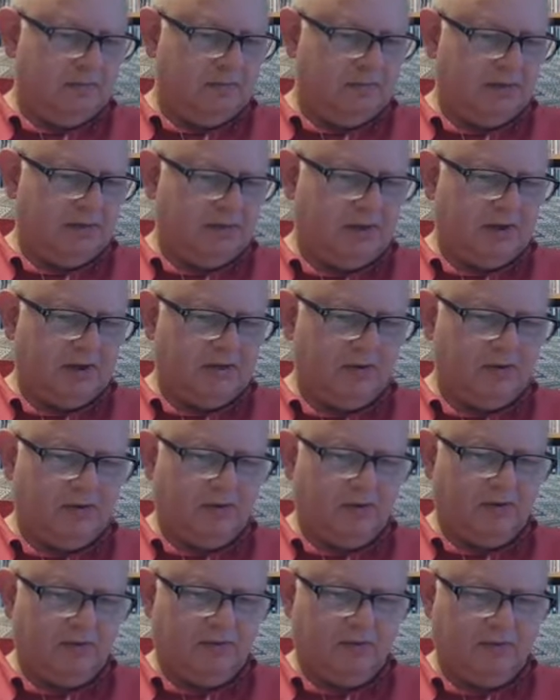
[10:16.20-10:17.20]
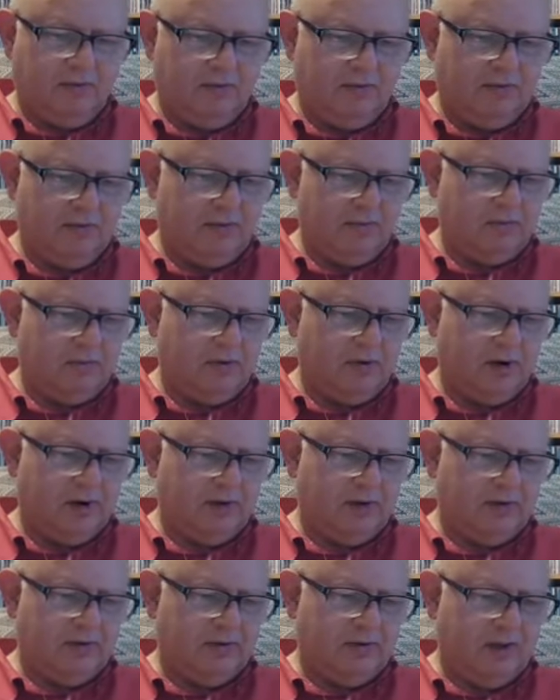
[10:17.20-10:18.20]
sings on some
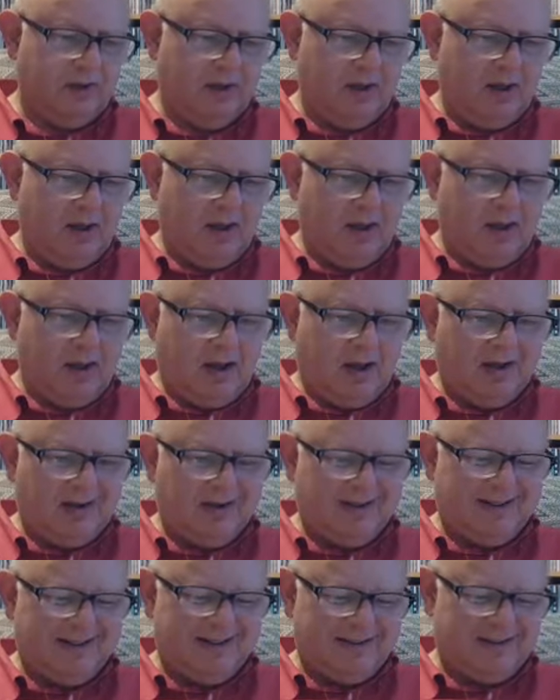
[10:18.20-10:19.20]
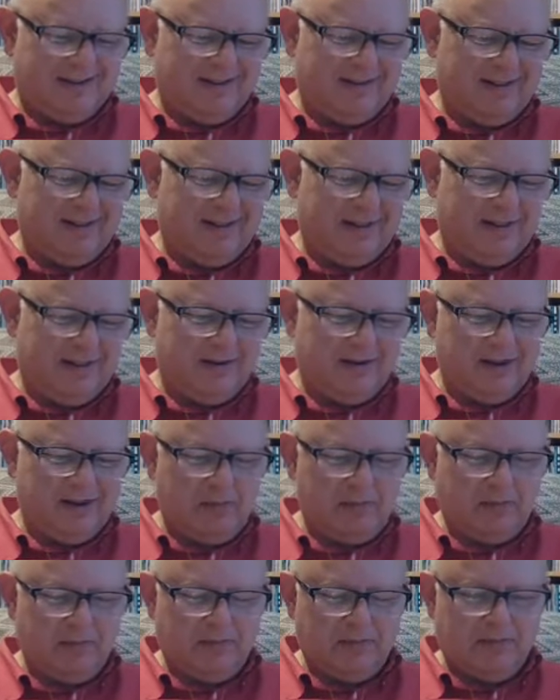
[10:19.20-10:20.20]
tracks. And as I said at the
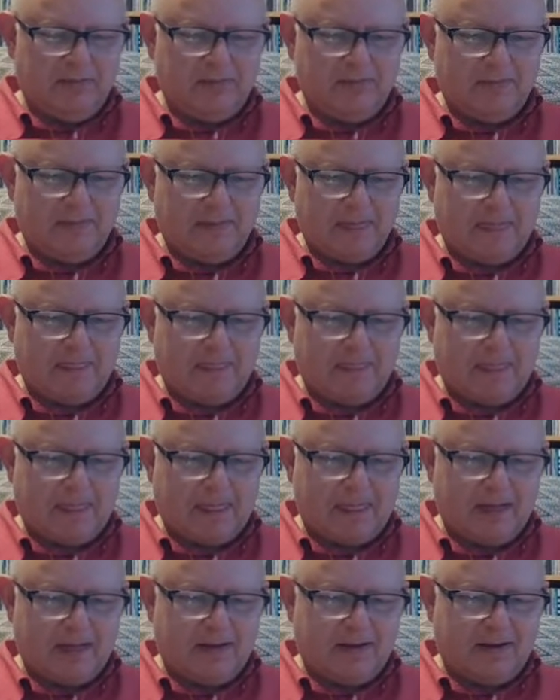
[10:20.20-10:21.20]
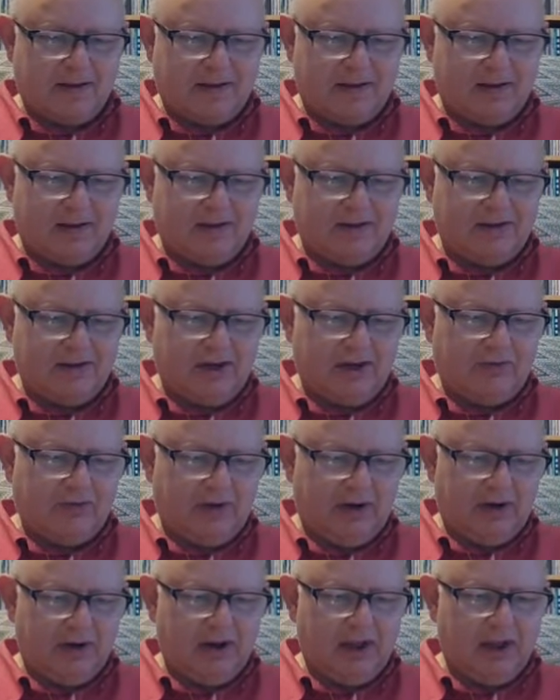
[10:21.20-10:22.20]
time, I
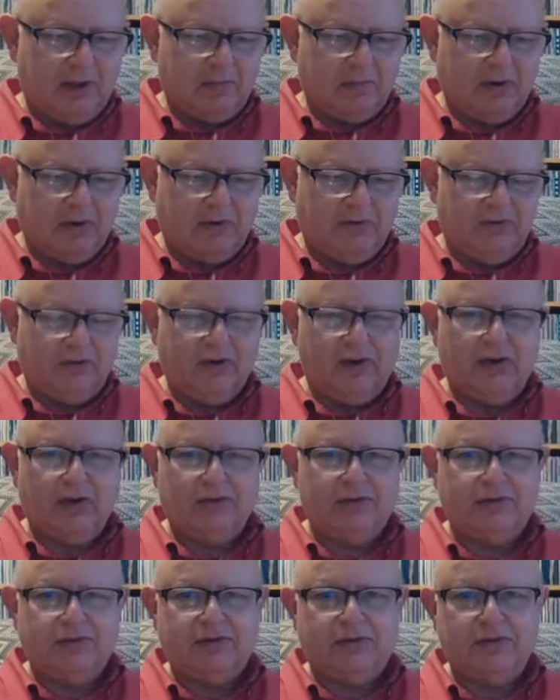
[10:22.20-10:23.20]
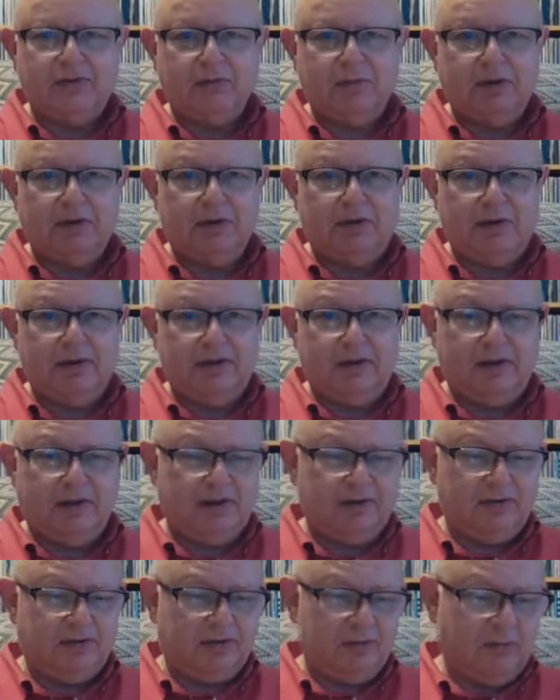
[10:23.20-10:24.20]
generally like my jazz to be
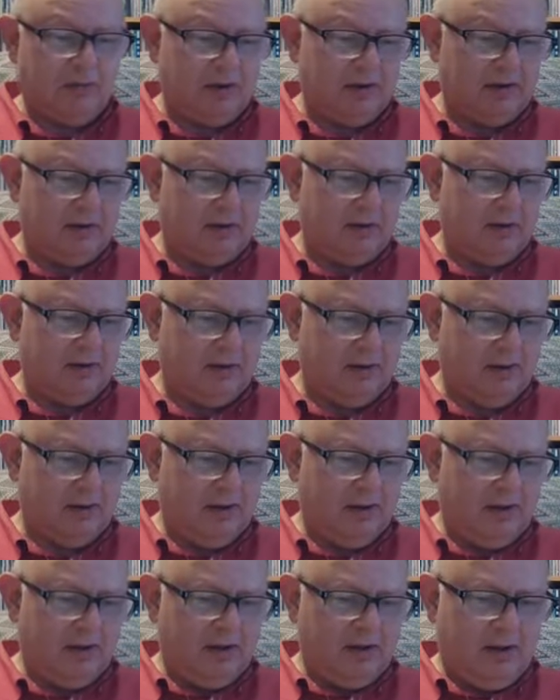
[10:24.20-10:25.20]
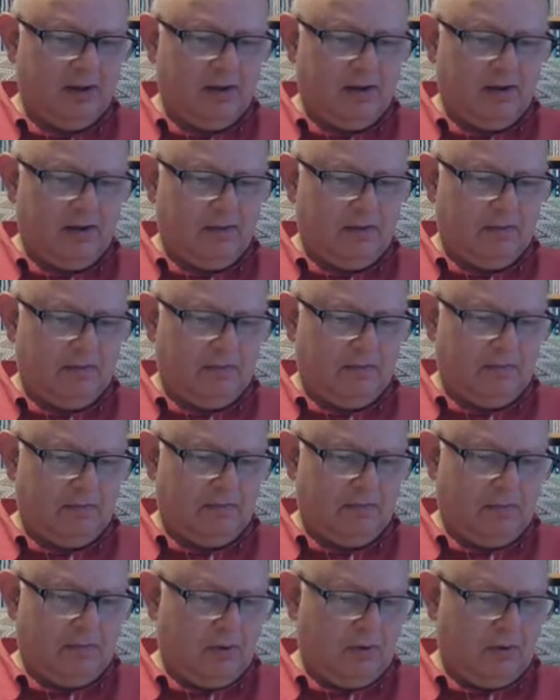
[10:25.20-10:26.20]
instrumental.
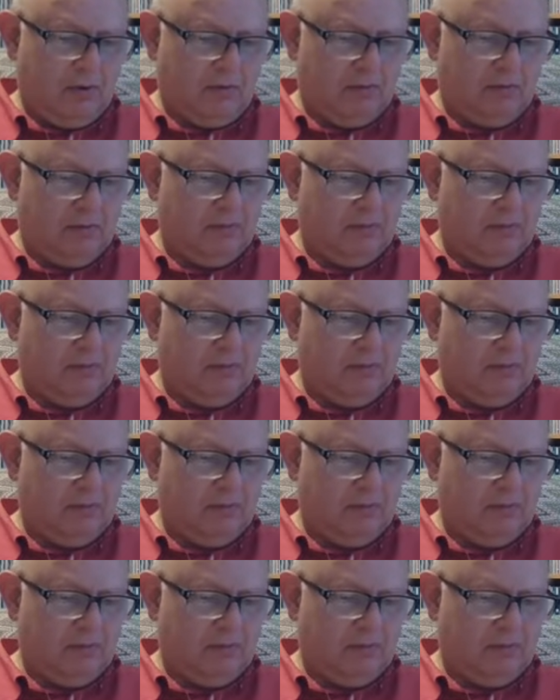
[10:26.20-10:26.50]
But